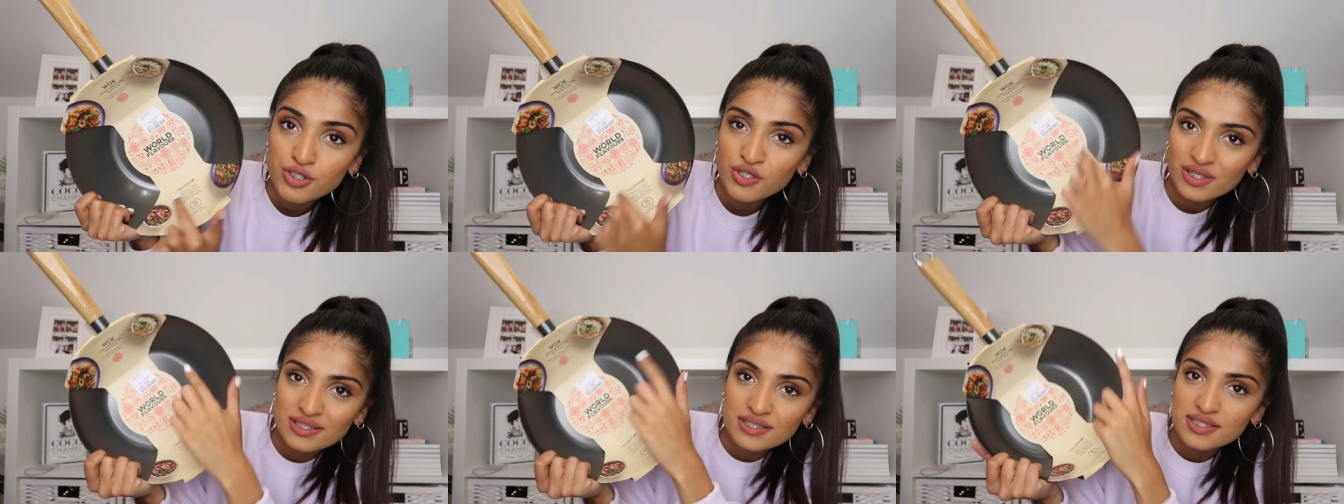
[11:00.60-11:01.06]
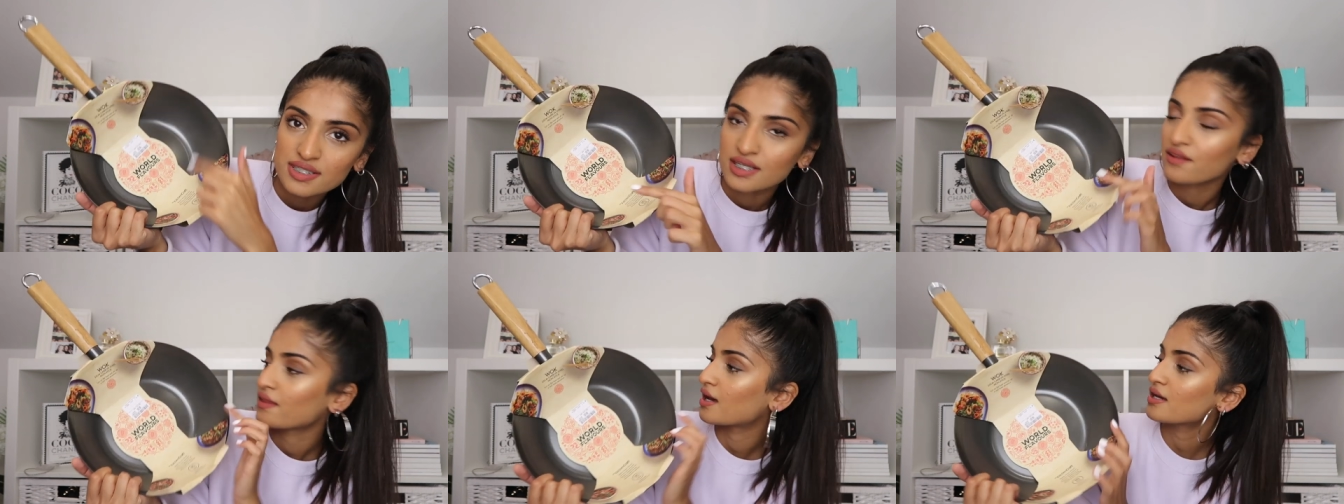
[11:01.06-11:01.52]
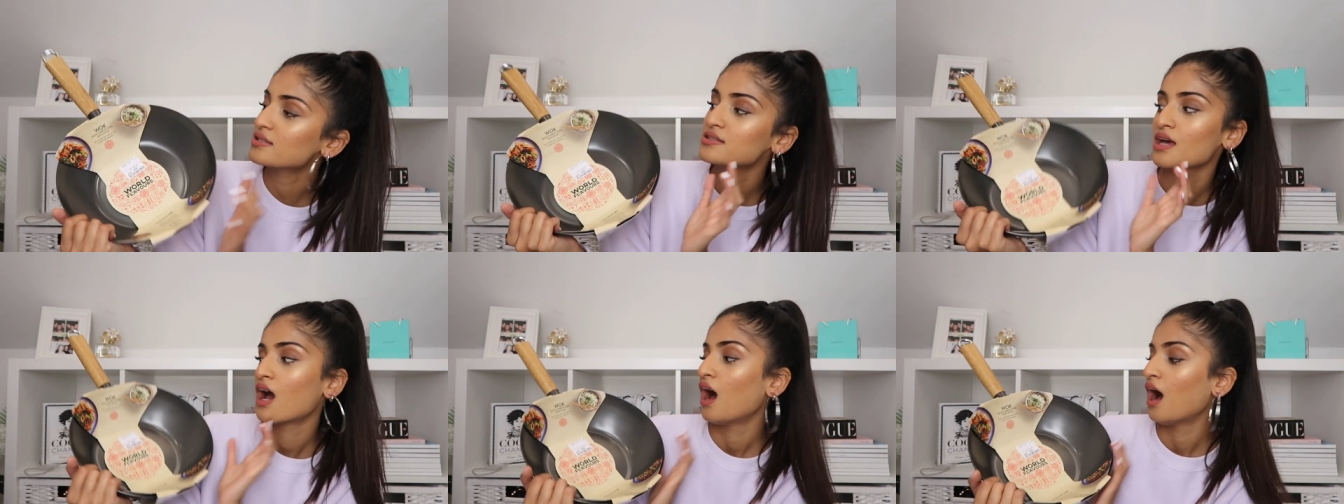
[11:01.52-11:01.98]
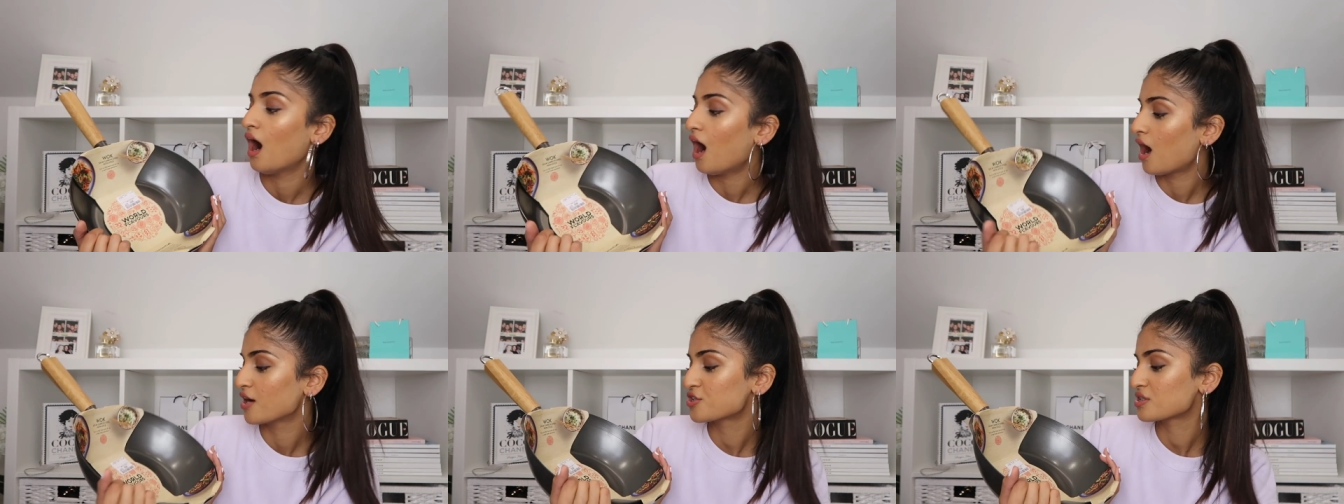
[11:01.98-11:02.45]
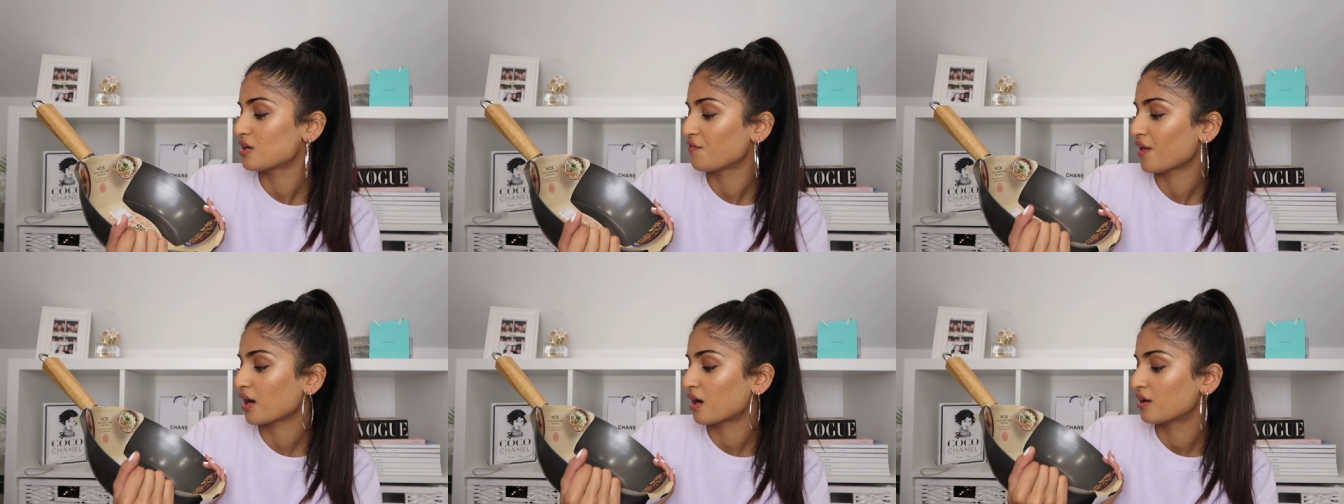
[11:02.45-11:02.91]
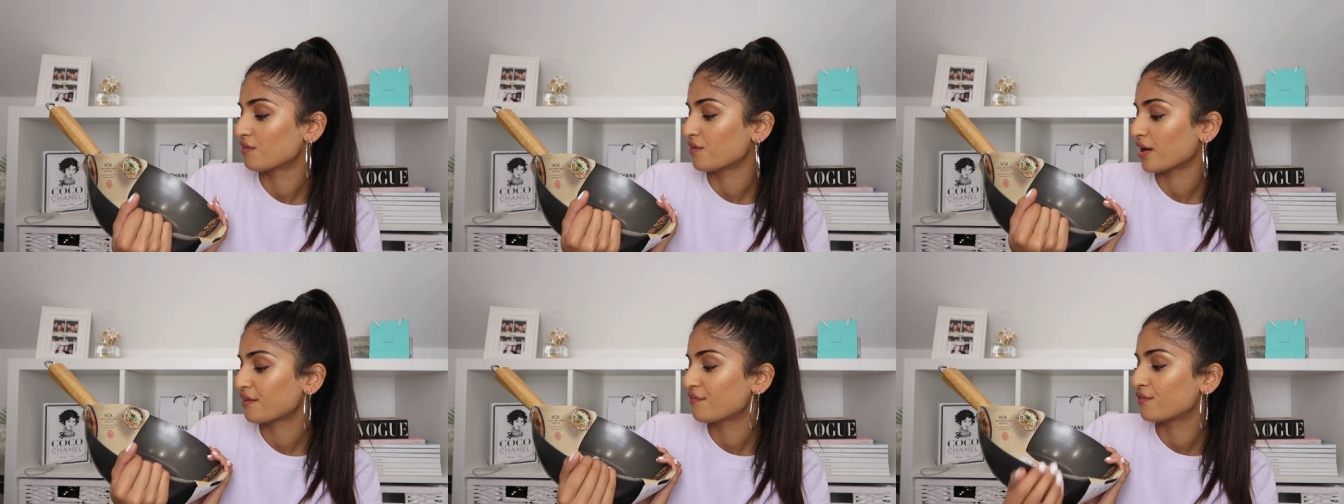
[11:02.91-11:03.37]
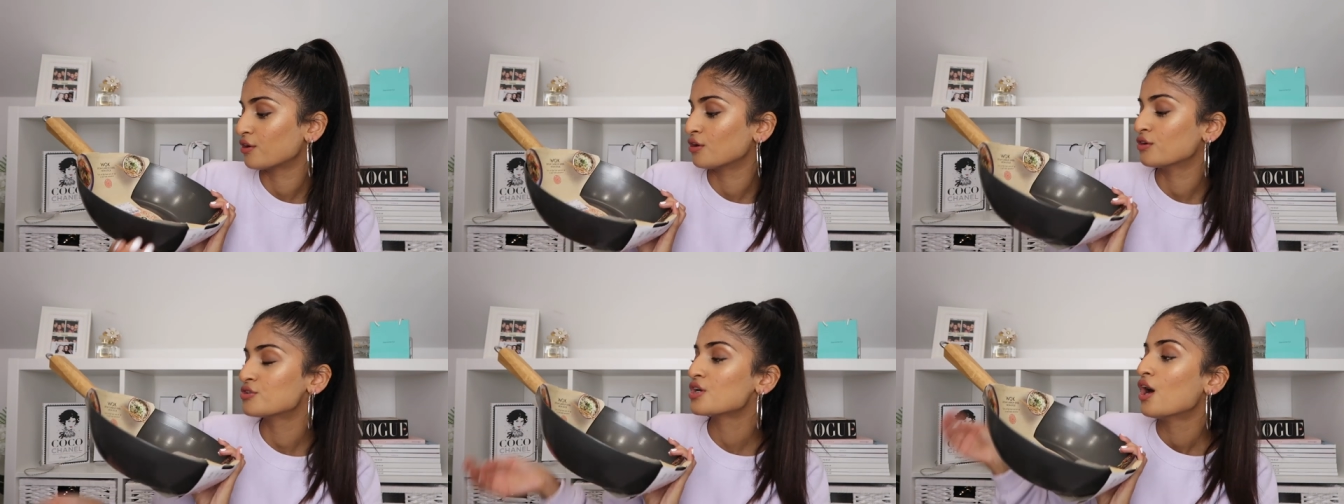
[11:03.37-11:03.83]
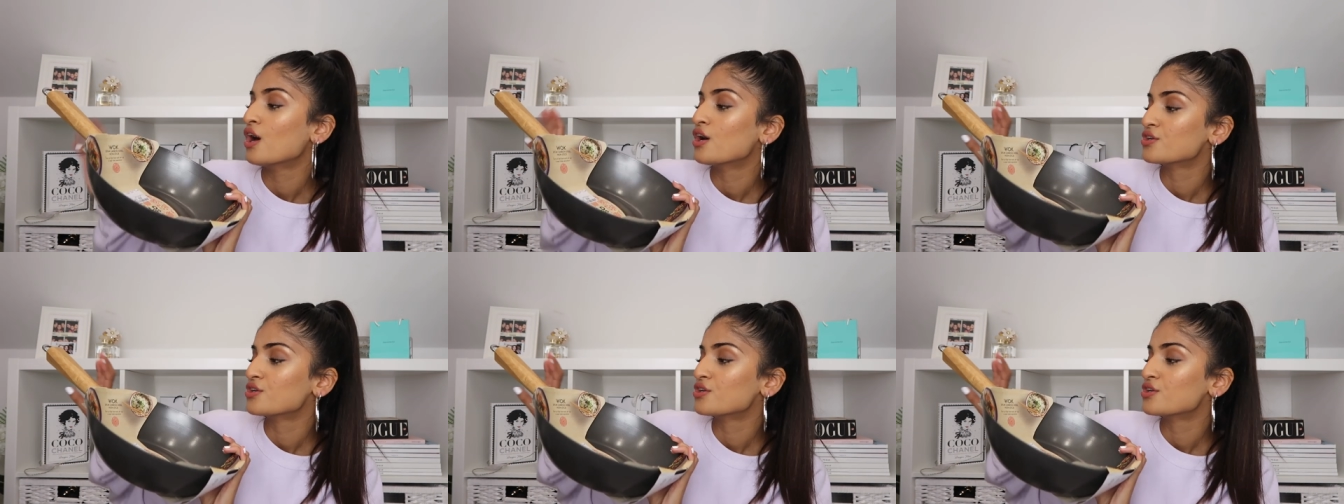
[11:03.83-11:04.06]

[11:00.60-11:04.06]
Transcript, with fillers: which you can see in this. I just love that kind of like food.